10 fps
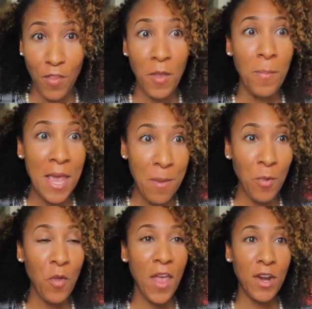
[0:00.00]
The
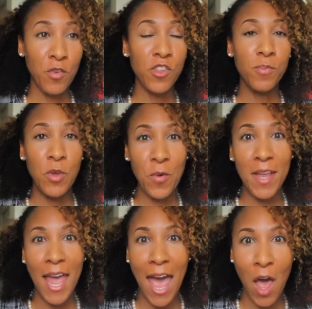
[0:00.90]
people that are
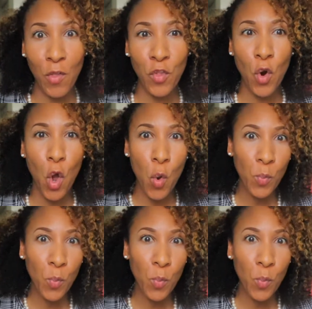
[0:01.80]
spewing out their own